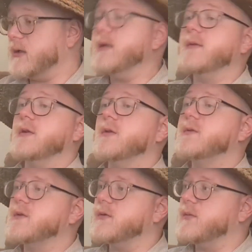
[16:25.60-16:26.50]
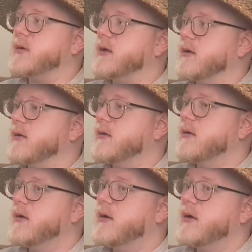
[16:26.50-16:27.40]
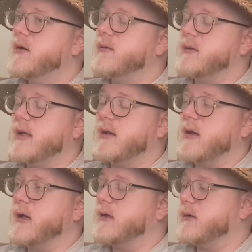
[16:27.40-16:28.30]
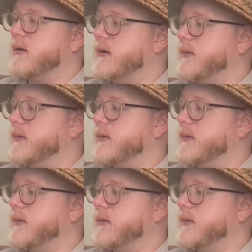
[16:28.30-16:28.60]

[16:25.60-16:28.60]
on even YouTube here, like